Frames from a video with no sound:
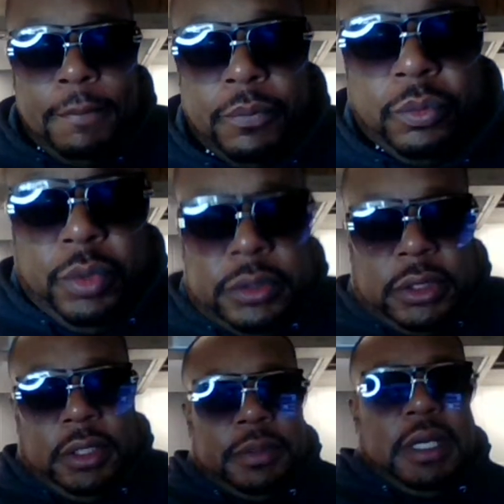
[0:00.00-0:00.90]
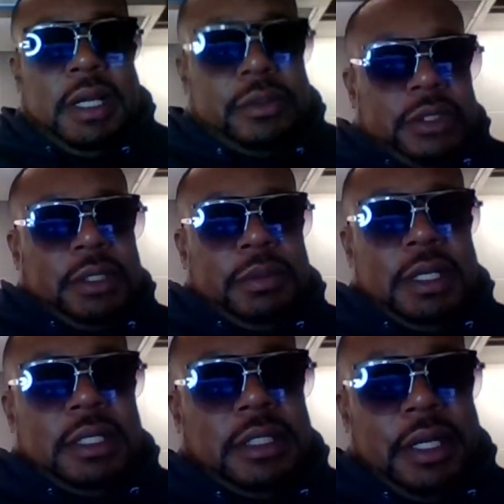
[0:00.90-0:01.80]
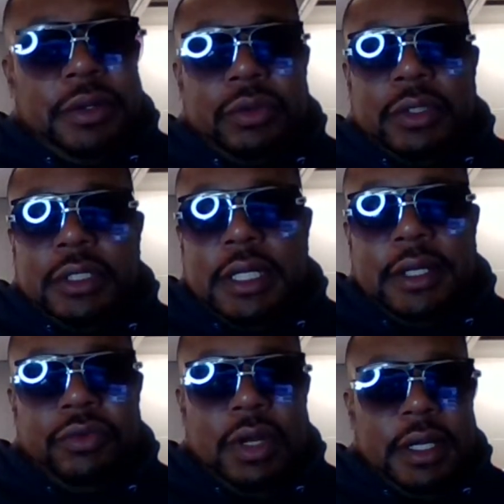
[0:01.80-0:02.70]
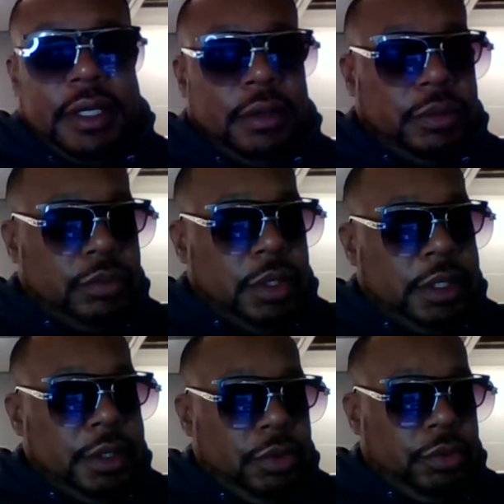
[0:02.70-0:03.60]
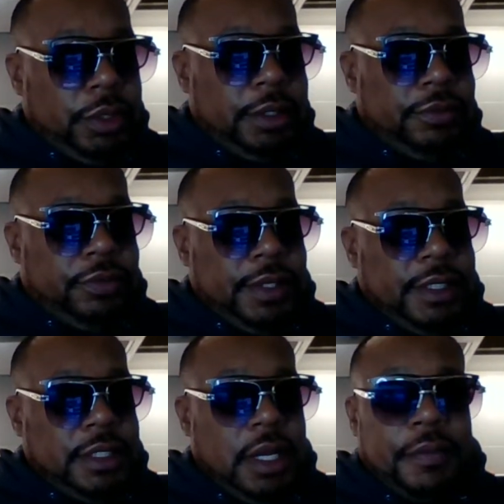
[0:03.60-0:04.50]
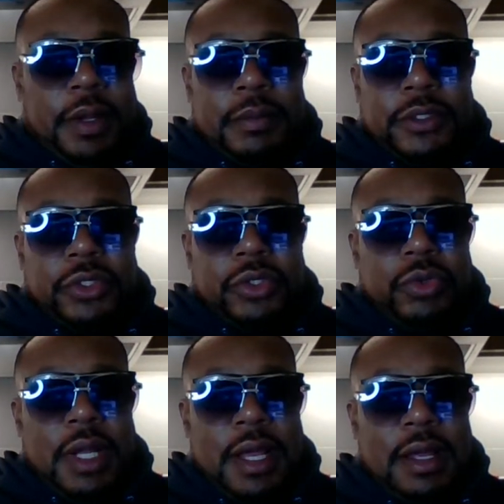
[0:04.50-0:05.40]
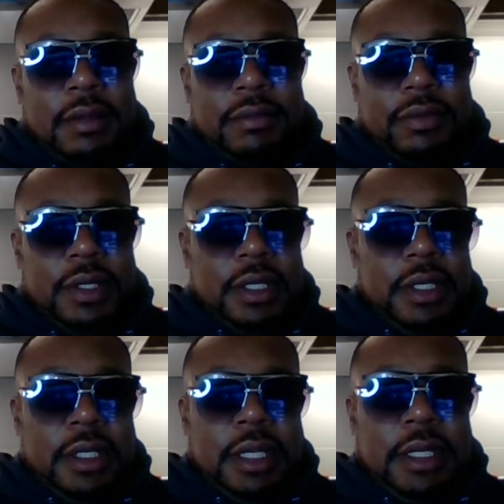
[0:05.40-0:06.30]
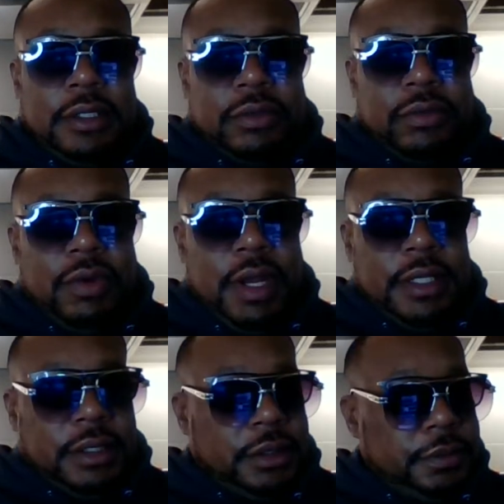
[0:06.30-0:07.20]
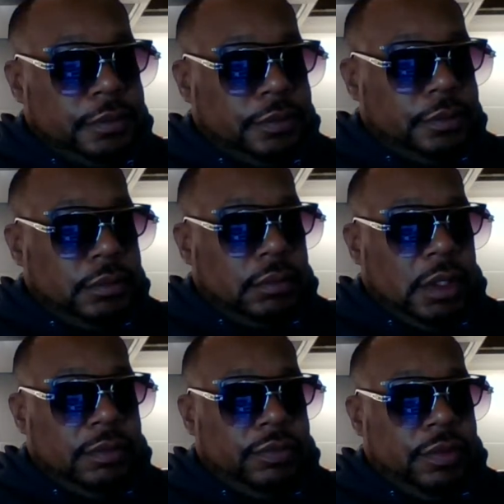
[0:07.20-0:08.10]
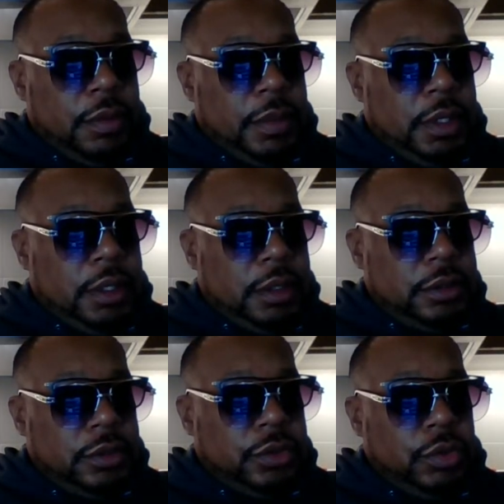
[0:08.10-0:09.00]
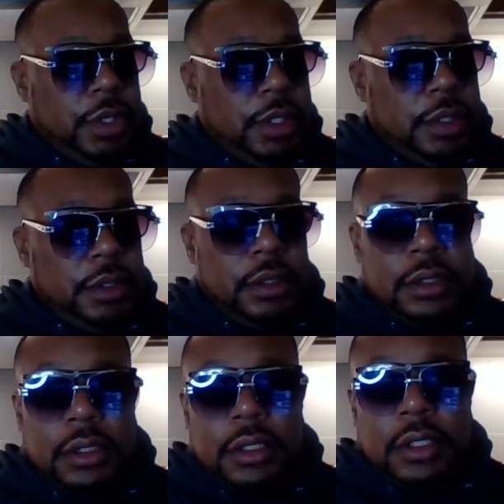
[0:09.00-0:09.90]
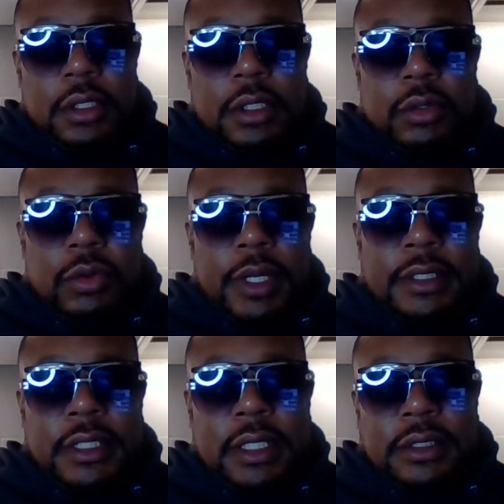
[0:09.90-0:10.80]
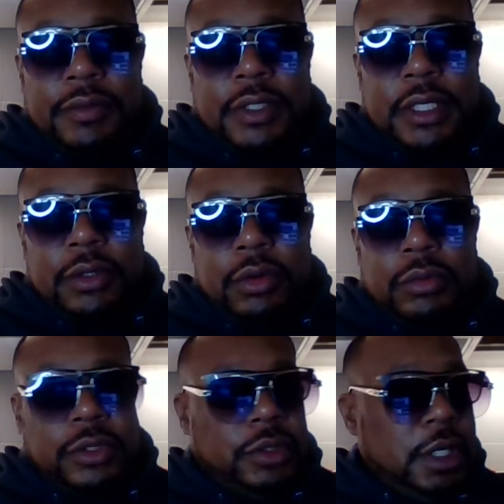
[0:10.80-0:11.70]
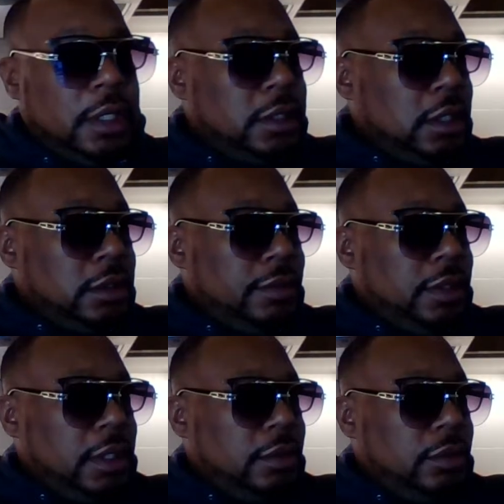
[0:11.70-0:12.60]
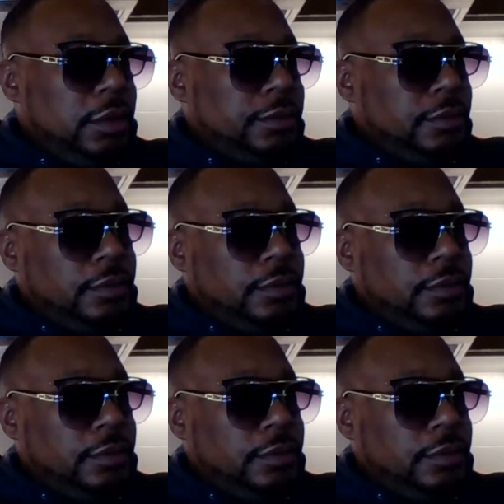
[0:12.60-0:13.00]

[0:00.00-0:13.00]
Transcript: What's up, guys? What's up, guys? How you doing today? You rocking out with one and only Philly Dom coming to you live and direct from Astoria, Queens. How's everything going with you guys? How's everything going?